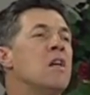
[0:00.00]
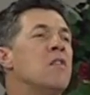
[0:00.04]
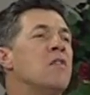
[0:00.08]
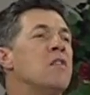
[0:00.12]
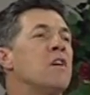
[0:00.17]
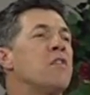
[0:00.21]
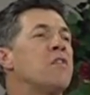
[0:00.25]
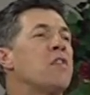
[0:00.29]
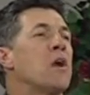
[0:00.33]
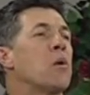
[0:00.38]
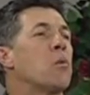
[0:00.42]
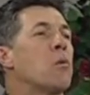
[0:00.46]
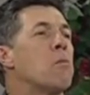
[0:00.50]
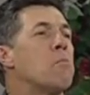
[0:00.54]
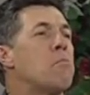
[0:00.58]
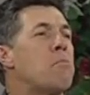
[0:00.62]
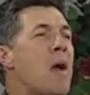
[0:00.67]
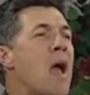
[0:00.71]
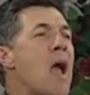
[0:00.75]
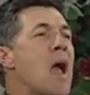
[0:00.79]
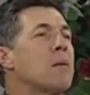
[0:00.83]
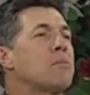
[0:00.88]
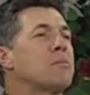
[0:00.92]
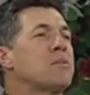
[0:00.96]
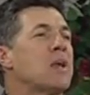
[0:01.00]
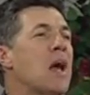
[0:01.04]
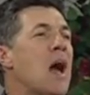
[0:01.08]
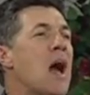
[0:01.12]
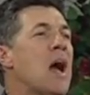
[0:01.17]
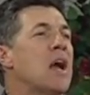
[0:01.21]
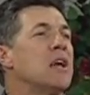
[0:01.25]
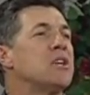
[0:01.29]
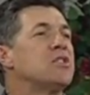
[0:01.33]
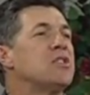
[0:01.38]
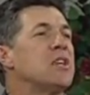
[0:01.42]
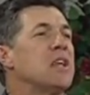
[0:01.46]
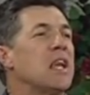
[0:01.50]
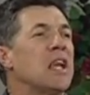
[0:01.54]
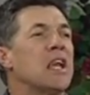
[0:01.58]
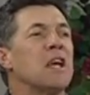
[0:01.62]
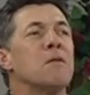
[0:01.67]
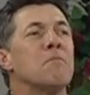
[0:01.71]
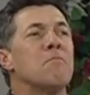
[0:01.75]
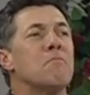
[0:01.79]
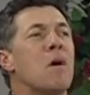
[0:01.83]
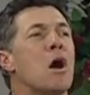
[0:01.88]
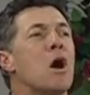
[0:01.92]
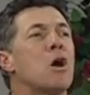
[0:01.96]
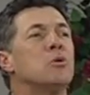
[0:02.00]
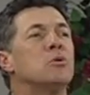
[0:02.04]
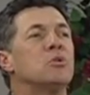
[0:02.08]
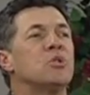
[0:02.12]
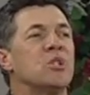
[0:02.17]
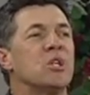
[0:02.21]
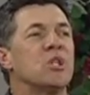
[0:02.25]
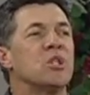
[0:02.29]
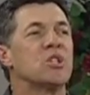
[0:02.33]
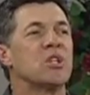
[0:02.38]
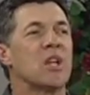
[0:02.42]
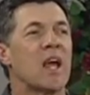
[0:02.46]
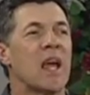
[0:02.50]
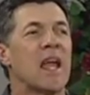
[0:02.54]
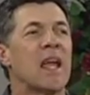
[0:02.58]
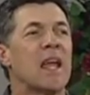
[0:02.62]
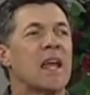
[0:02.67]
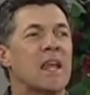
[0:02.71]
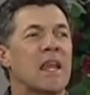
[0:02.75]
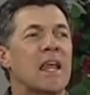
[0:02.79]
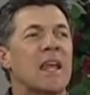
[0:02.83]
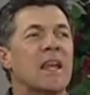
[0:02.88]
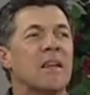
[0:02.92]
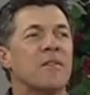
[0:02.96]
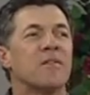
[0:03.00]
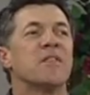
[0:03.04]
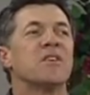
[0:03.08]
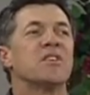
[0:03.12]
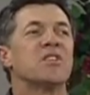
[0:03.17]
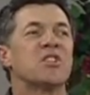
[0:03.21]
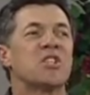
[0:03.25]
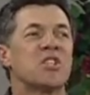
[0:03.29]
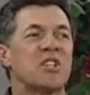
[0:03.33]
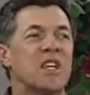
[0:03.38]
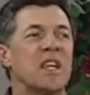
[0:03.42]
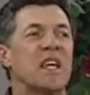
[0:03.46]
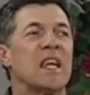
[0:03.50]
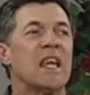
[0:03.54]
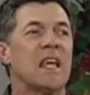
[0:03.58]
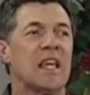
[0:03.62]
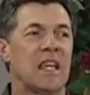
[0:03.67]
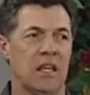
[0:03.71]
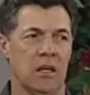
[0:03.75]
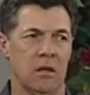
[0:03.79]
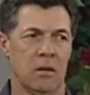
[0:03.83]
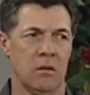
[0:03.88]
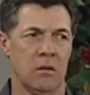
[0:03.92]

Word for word: that they were baptized in Moses and in the sea.